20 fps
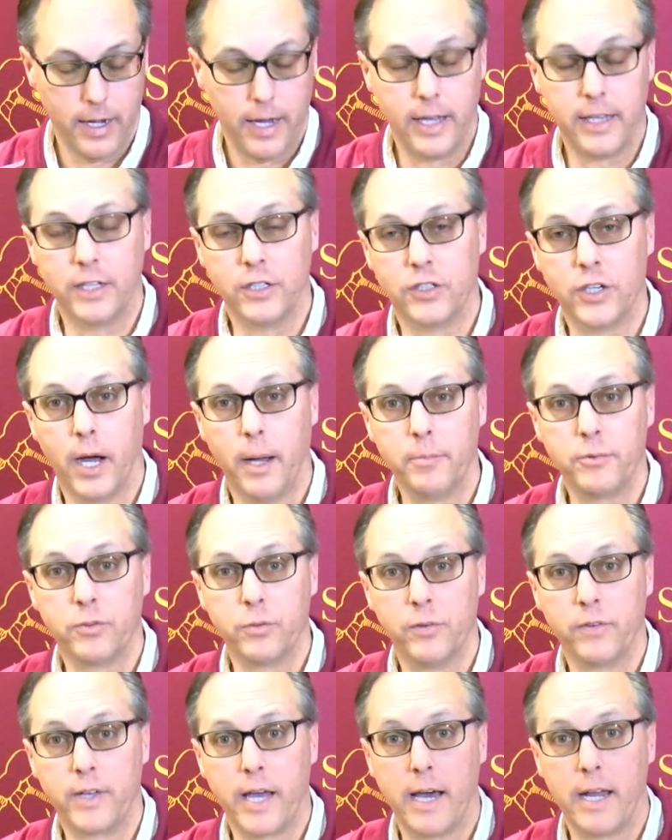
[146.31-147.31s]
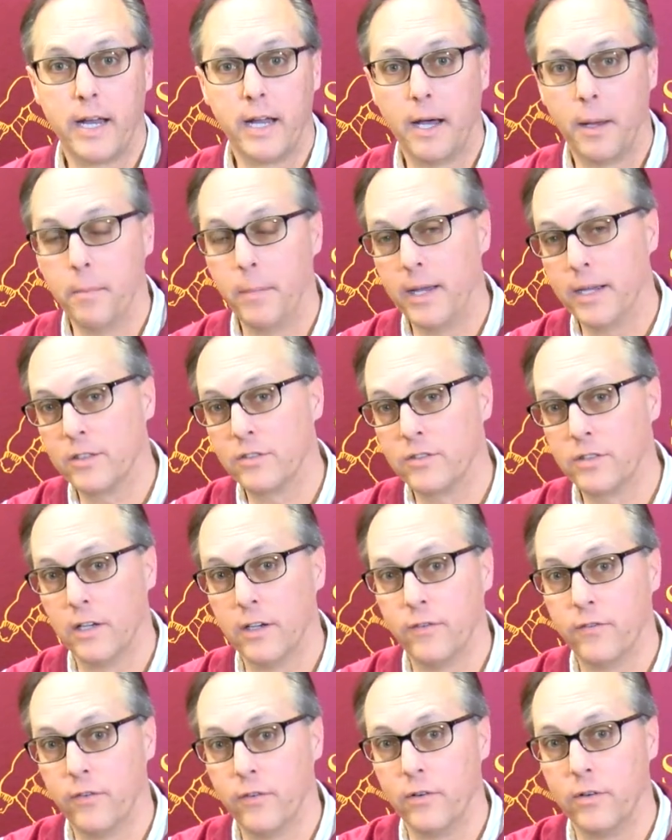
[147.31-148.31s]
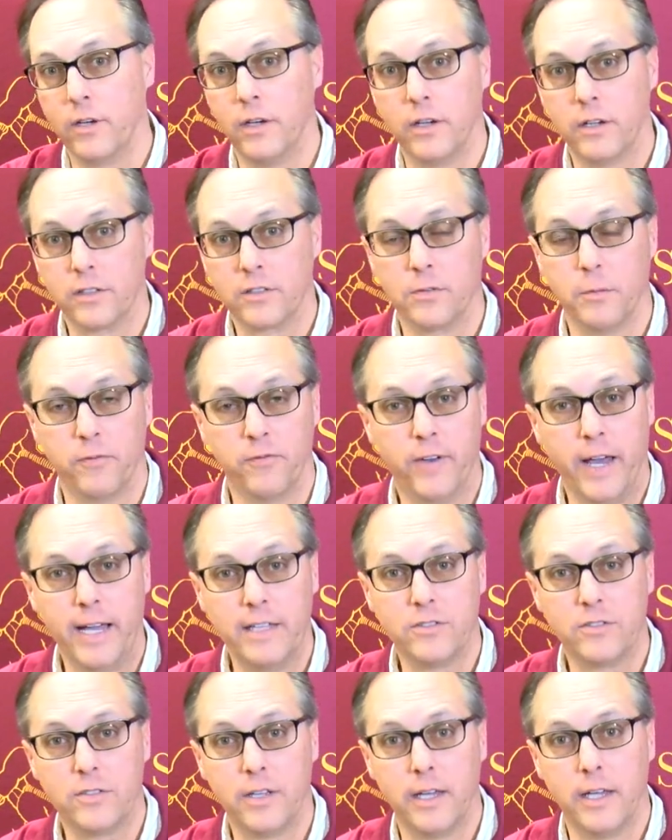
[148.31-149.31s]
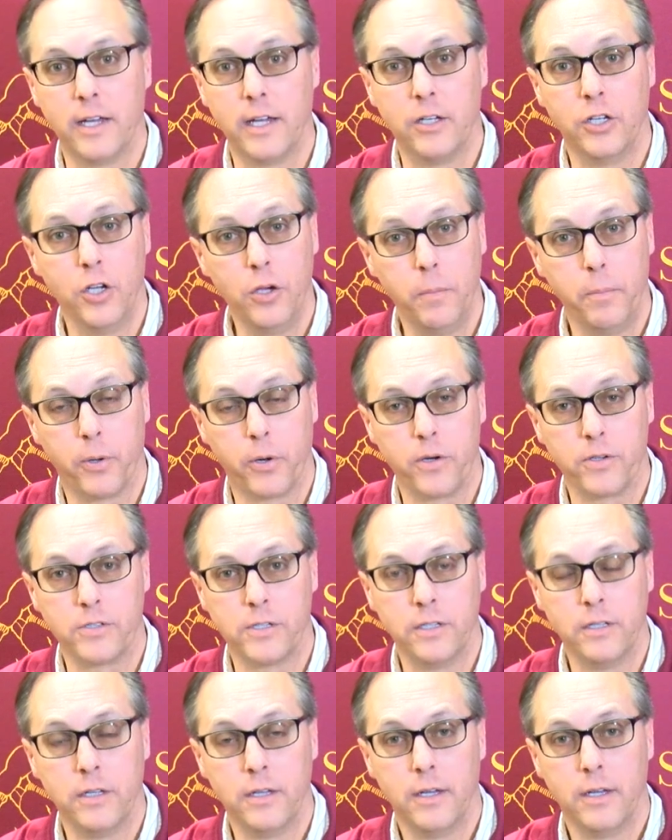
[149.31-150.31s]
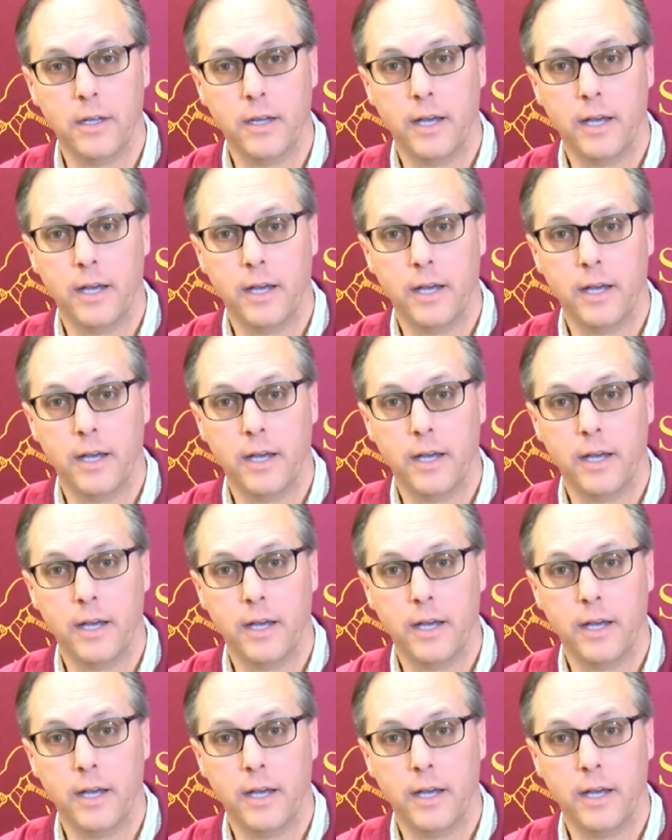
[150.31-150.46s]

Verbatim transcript: In the jumps, we've got a, a mix of some vets and a new person.